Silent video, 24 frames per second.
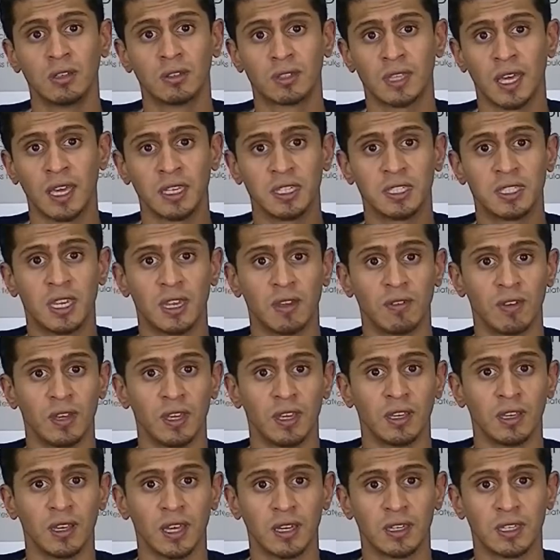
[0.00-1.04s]

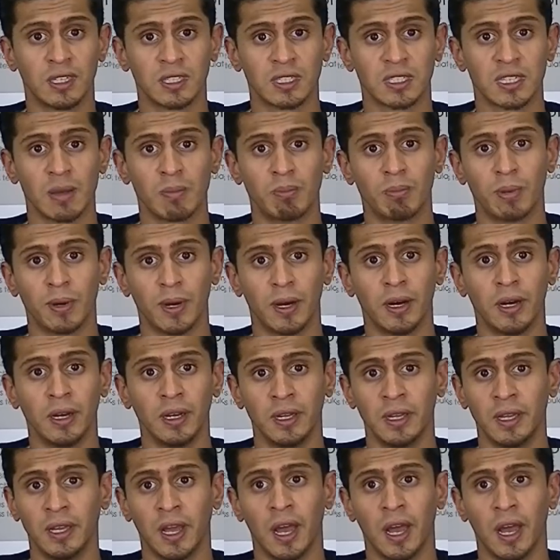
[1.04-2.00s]
Thanksgiving, December,